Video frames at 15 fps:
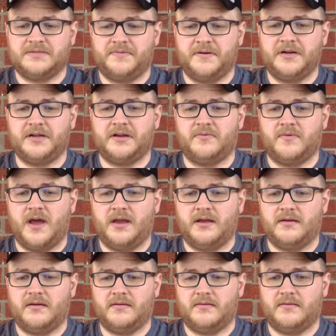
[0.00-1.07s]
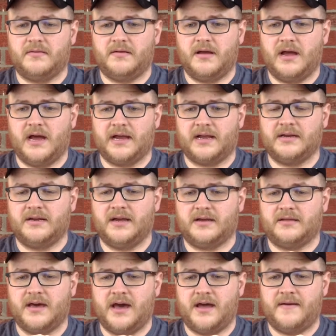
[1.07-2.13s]
pretty good weight. I can
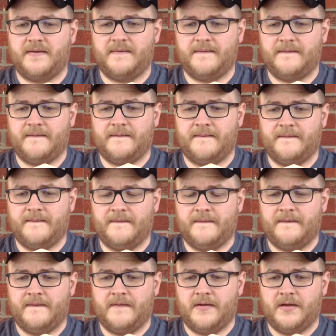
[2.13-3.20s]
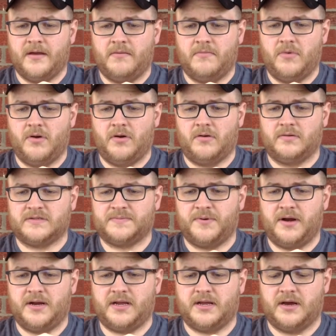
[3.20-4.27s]
dig that. Moves
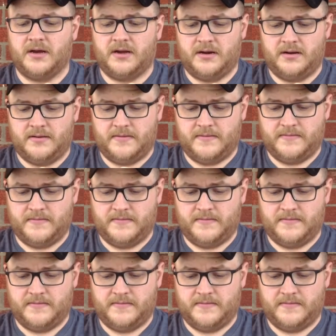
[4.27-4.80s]
pretty good.